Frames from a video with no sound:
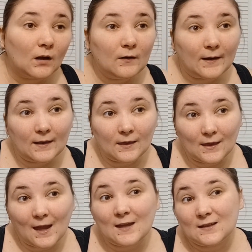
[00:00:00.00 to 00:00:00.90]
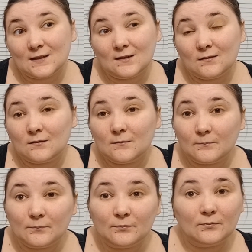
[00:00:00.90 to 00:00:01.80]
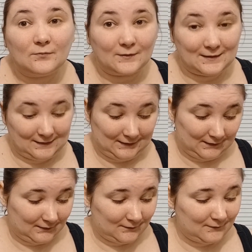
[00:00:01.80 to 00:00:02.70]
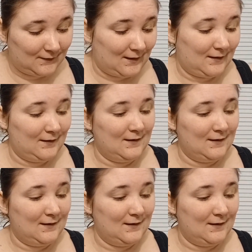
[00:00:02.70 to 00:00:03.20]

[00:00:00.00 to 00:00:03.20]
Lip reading: Okay, that is pretty. Okay.